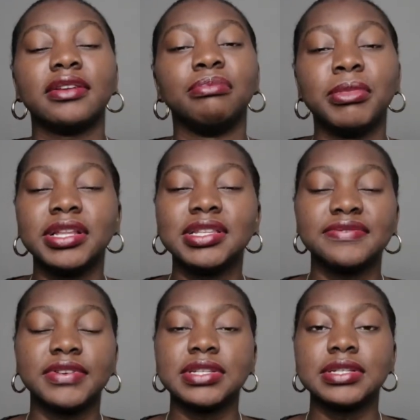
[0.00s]
and made to
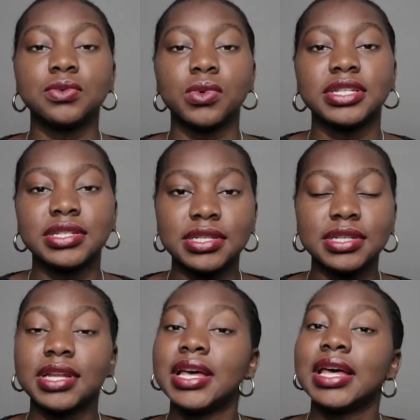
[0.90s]
fit into one season.